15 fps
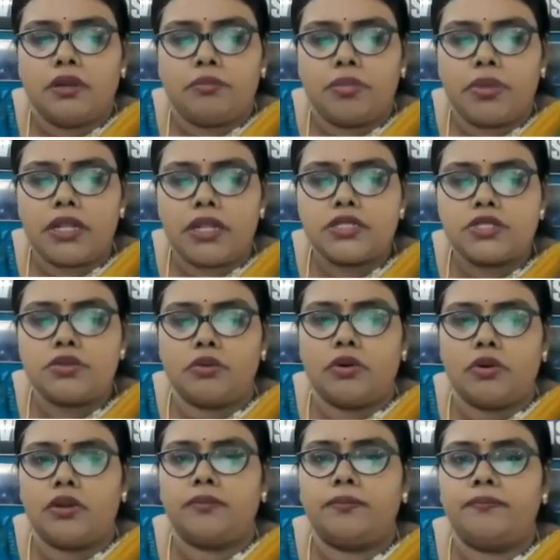plus so
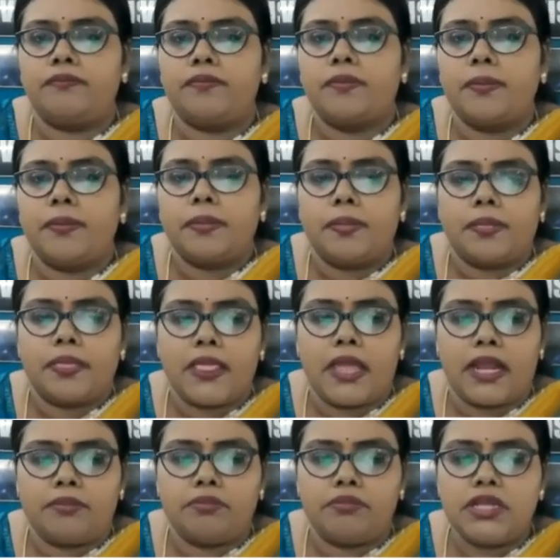on.
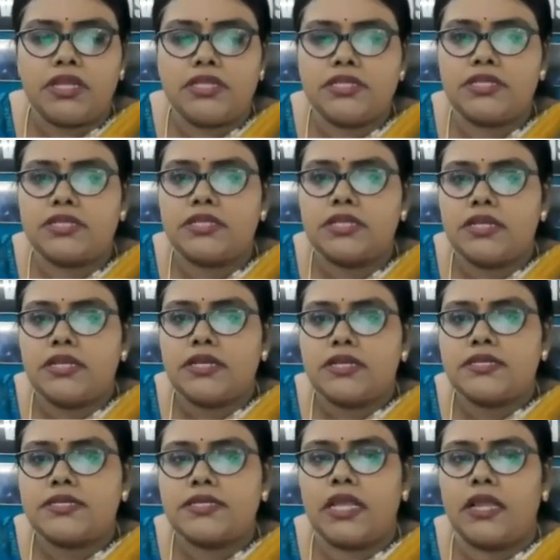That means
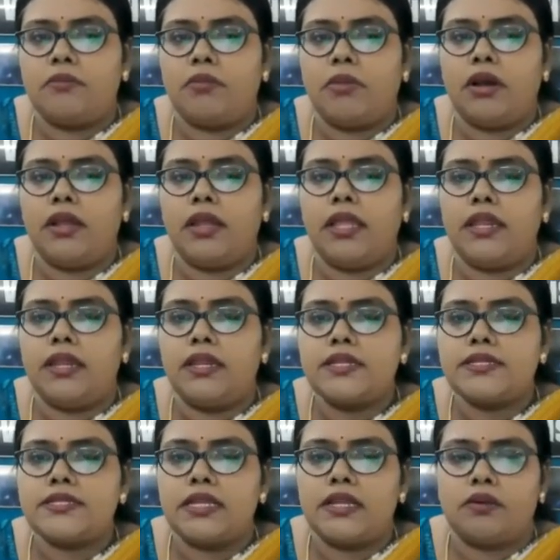sigma n
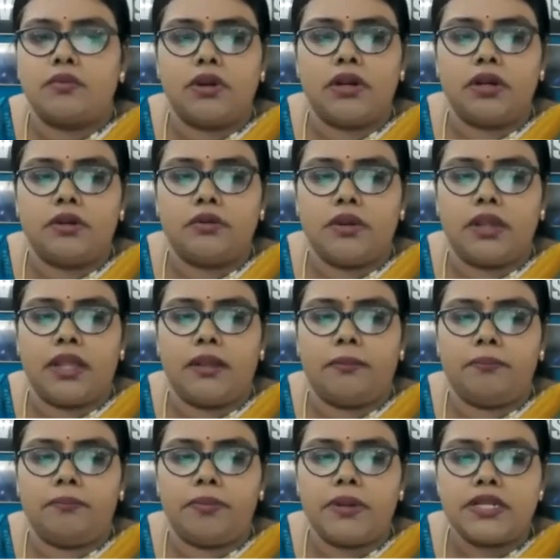is equal to
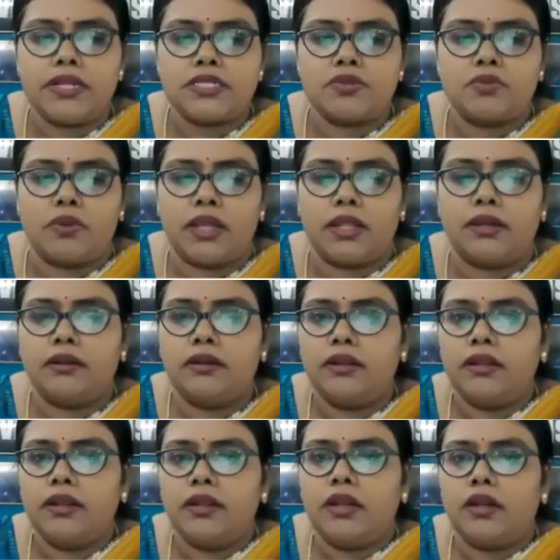m plus 1
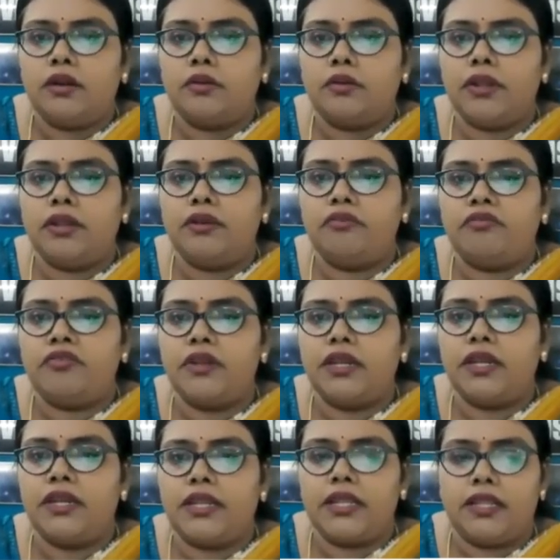to
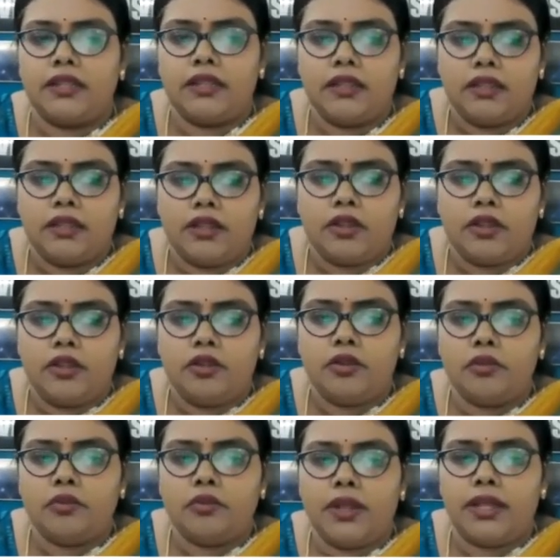infinity.
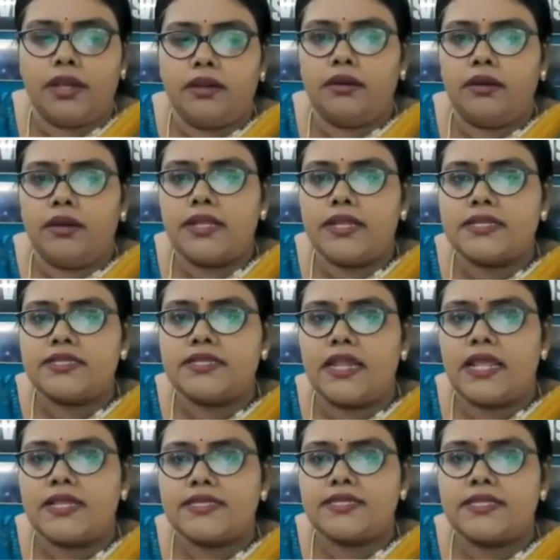Un is
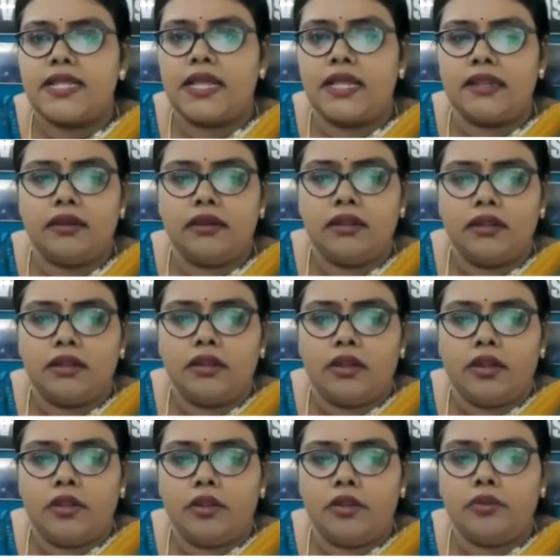less than
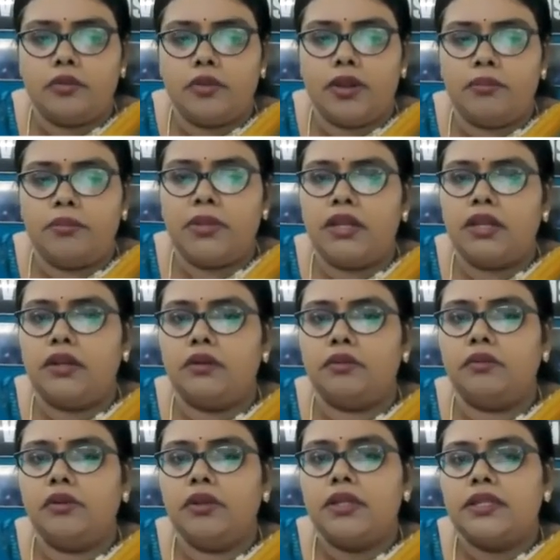
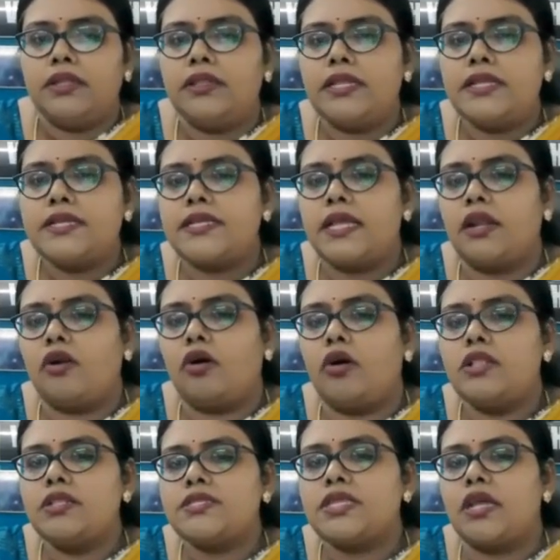into, these are
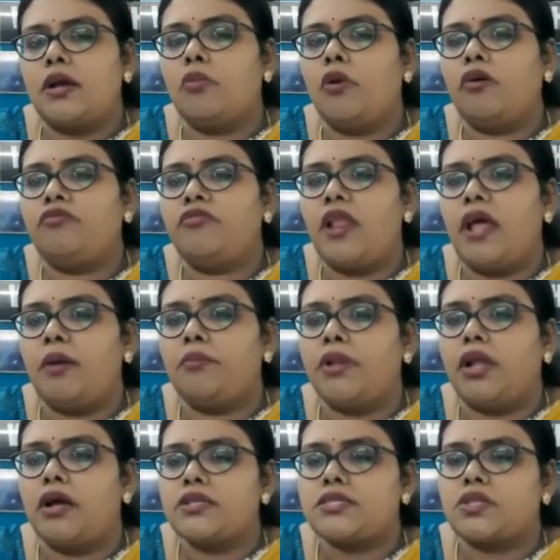all sum of
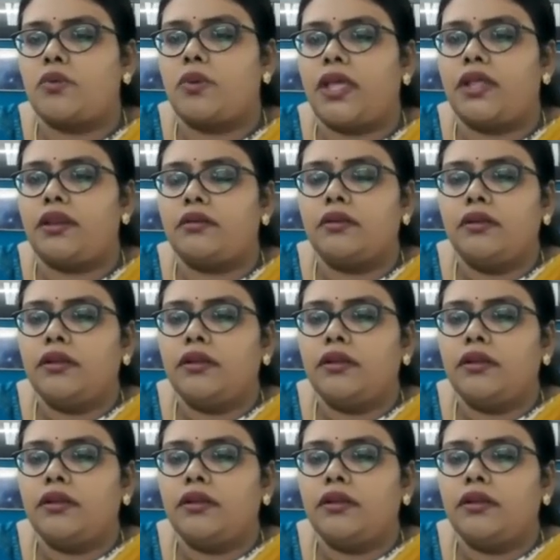lambda square,